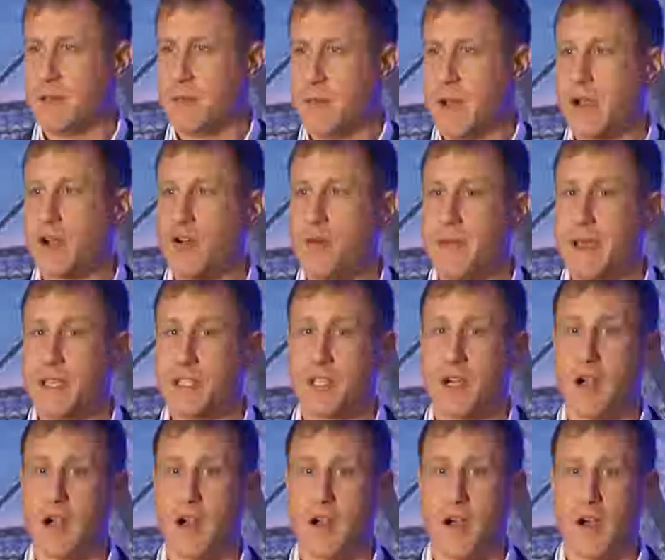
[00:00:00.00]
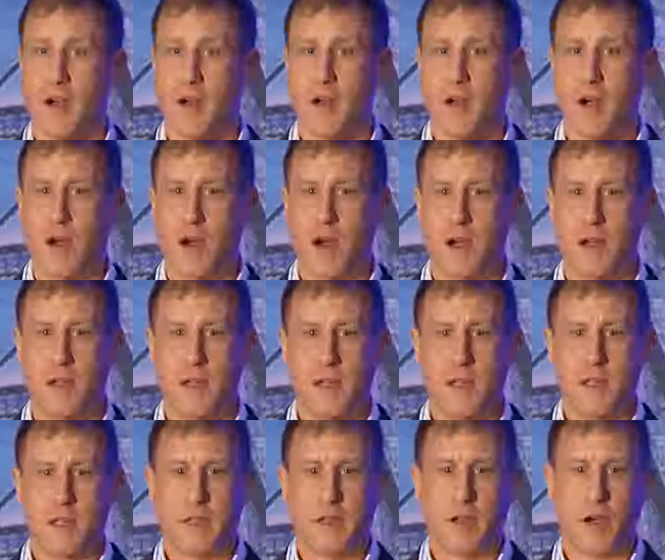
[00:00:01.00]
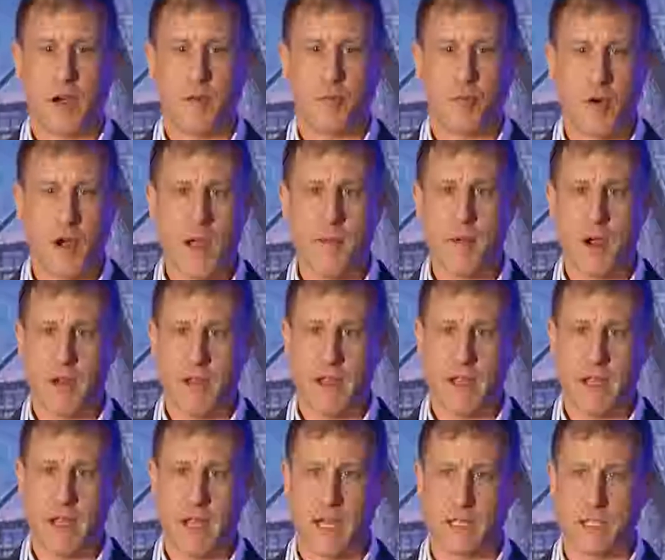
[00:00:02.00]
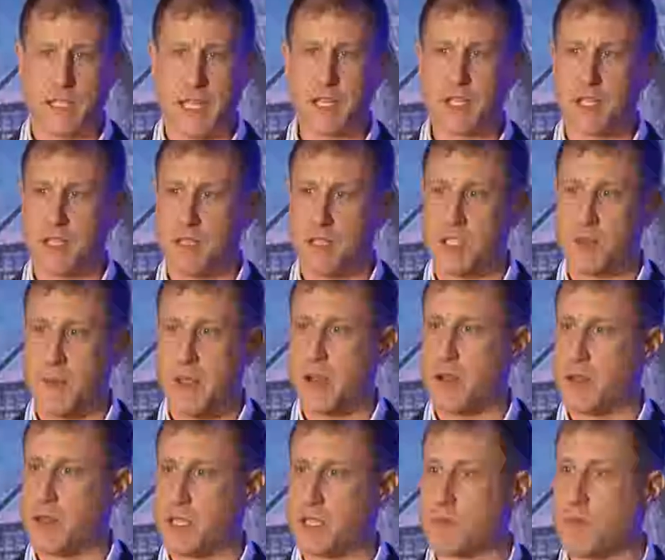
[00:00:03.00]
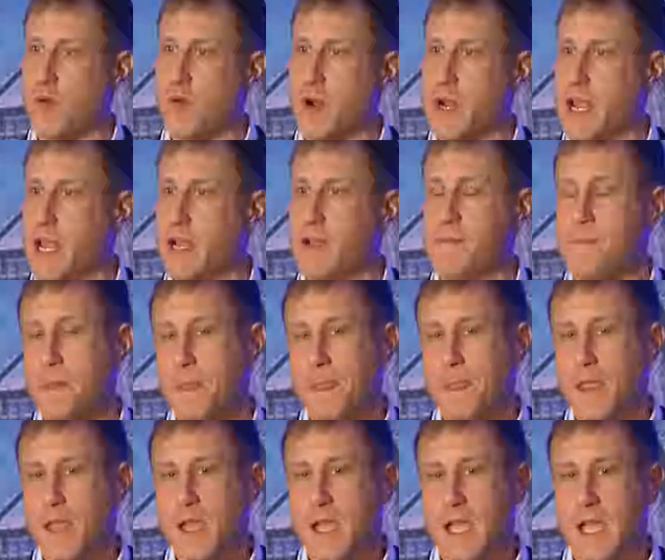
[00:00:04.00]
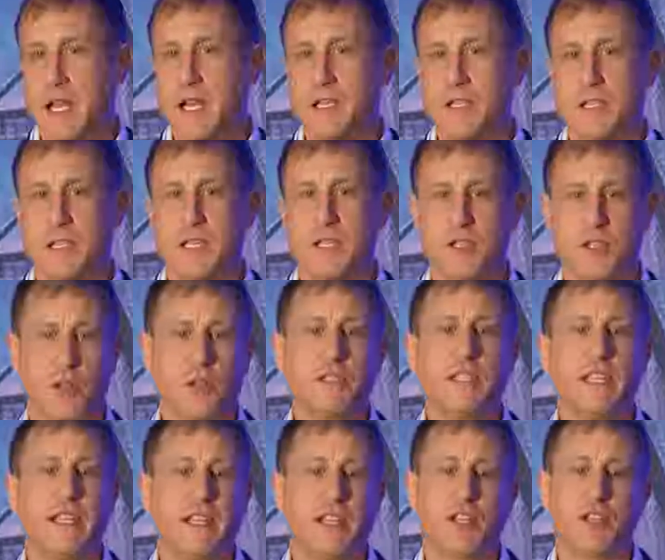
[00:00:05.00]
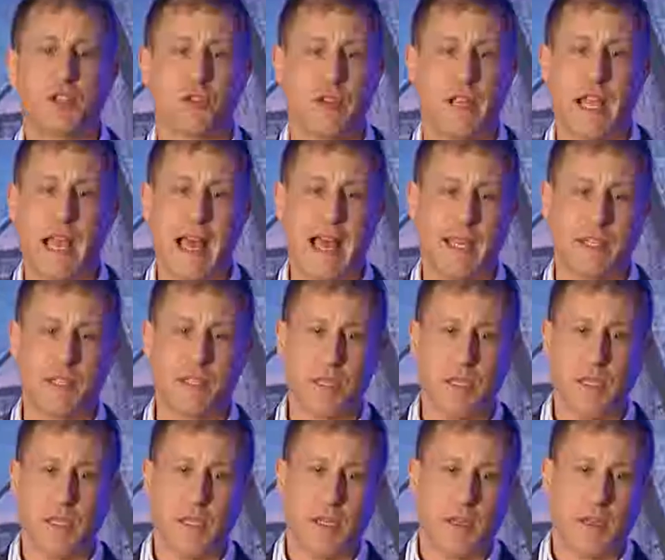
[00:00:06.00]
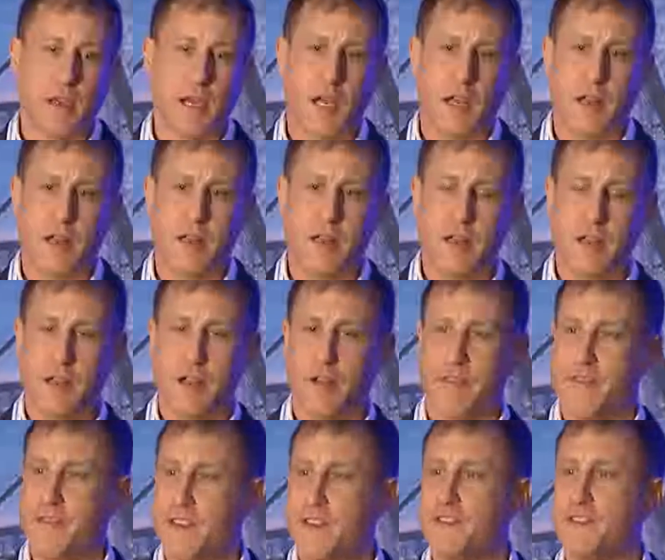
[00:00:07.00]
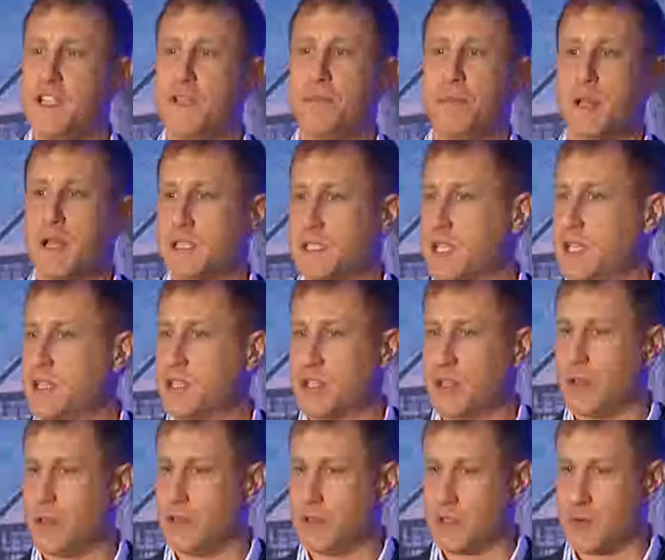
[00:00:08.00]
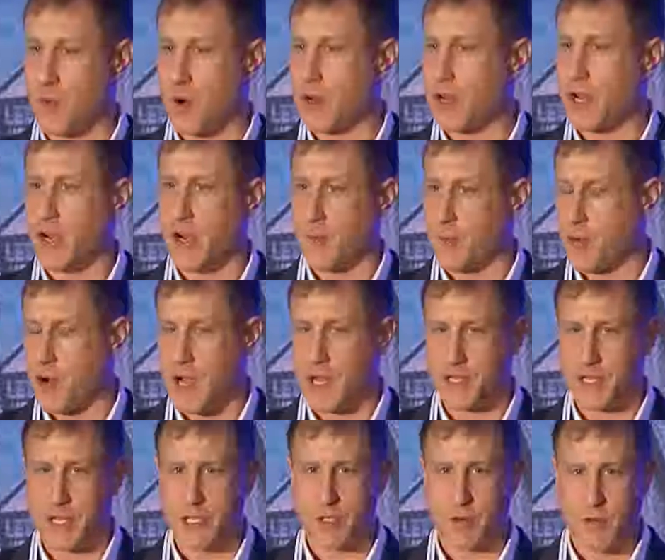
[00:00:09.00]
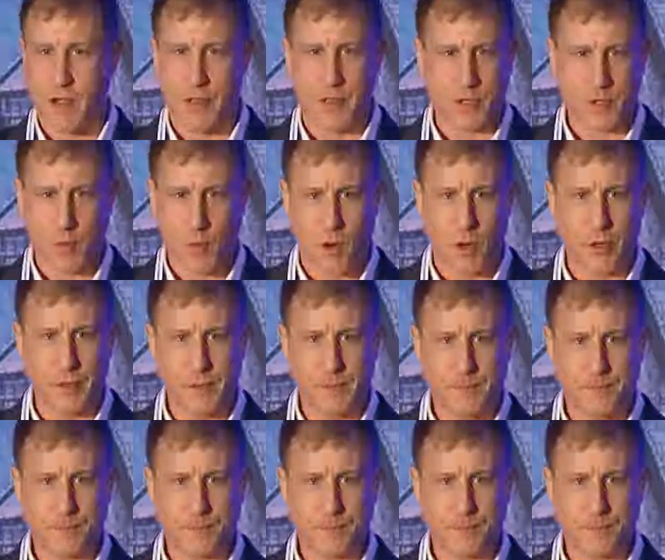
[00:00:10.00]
Michael Mays, our primary session speaker this morning, in his consulting industry has 50 plus consultants working on projects around this world.